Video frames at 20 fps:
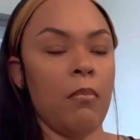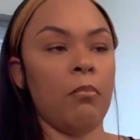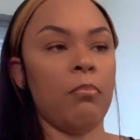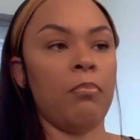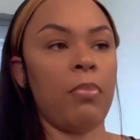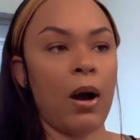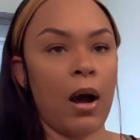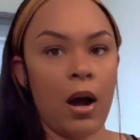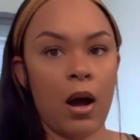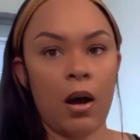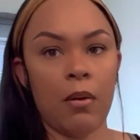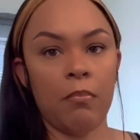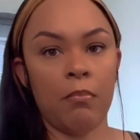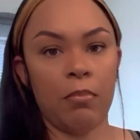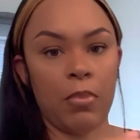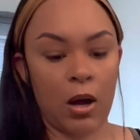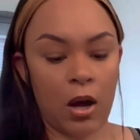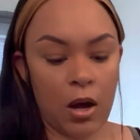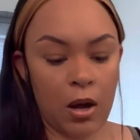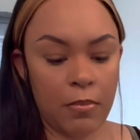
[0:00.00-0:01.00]
bob
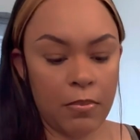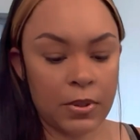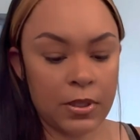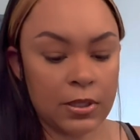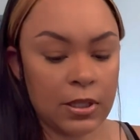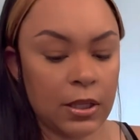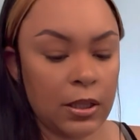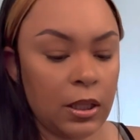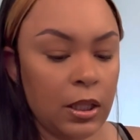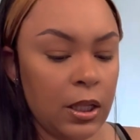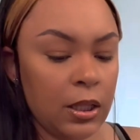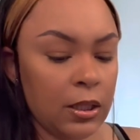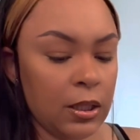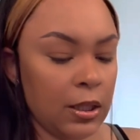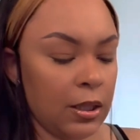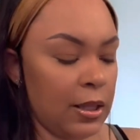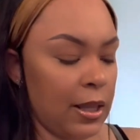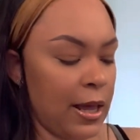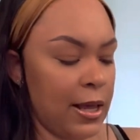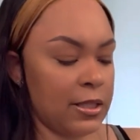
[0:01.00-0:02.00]
bob because I think the
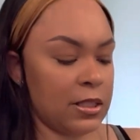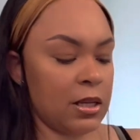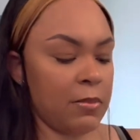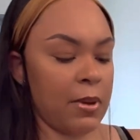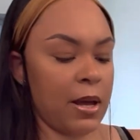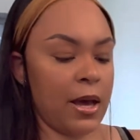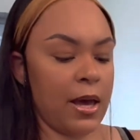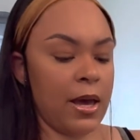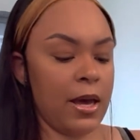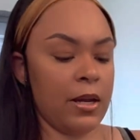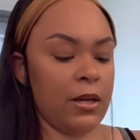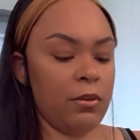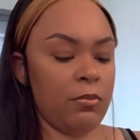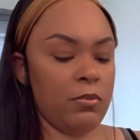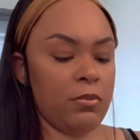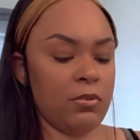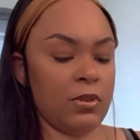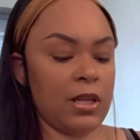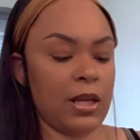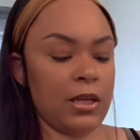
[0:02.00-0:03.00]
last time I had it, it
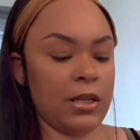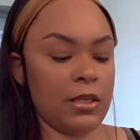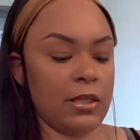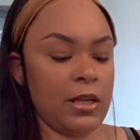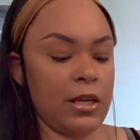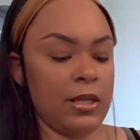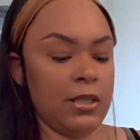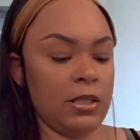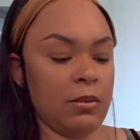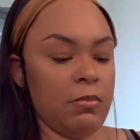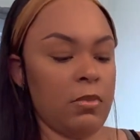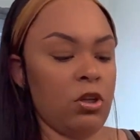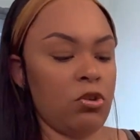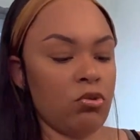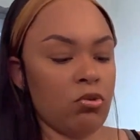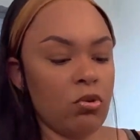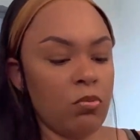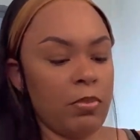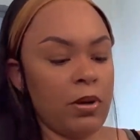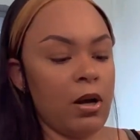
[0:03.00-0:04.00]
was like an
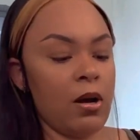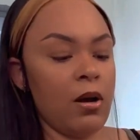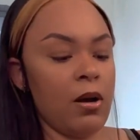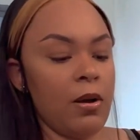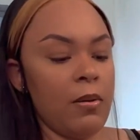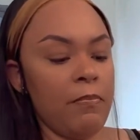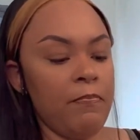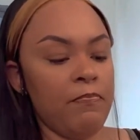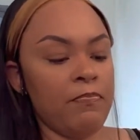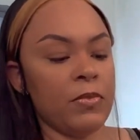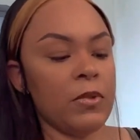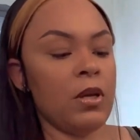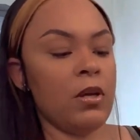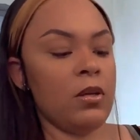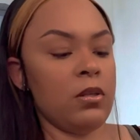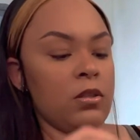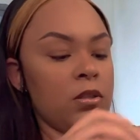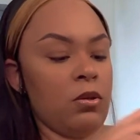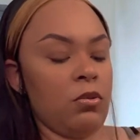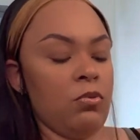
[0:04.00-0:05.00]
asymmetrical bob.
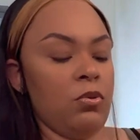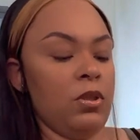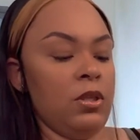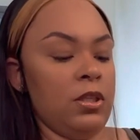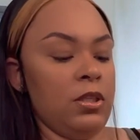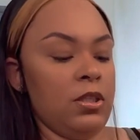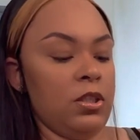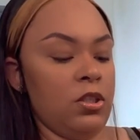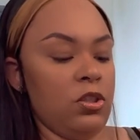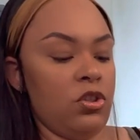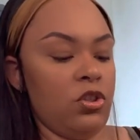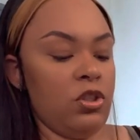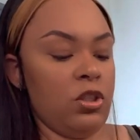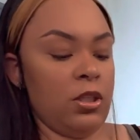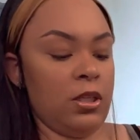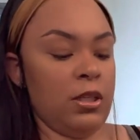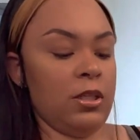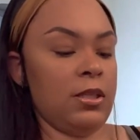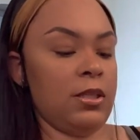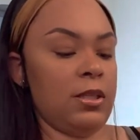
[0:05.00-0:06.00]
So this is
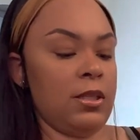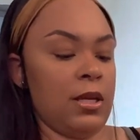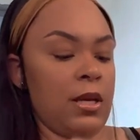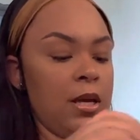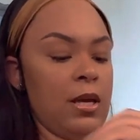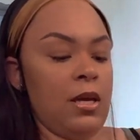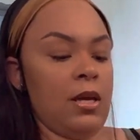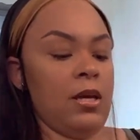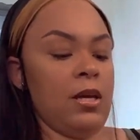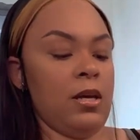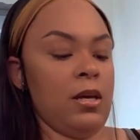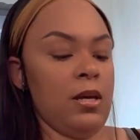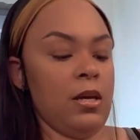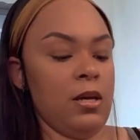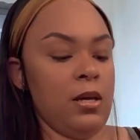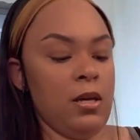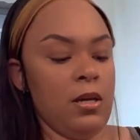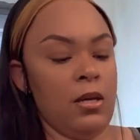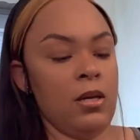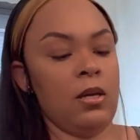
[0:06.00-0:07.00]
just a
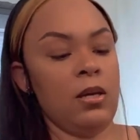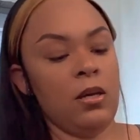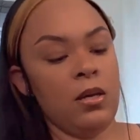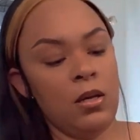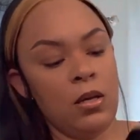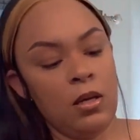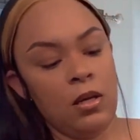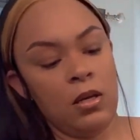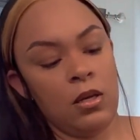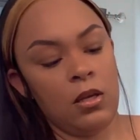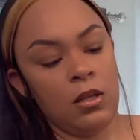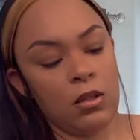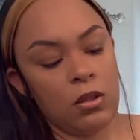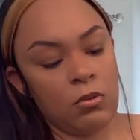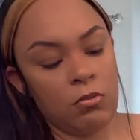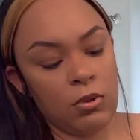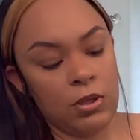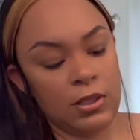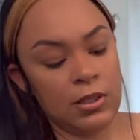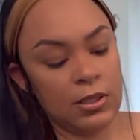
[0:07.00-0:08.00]

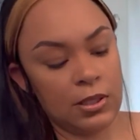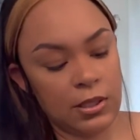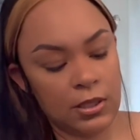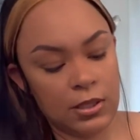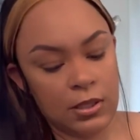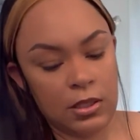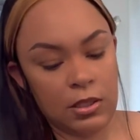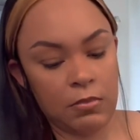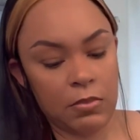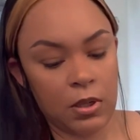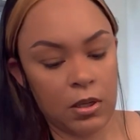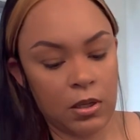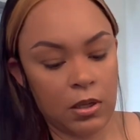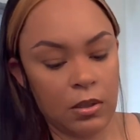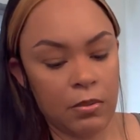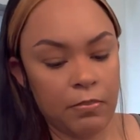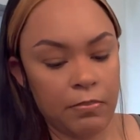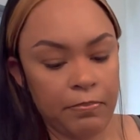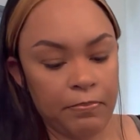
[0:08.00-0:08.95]
360 bob.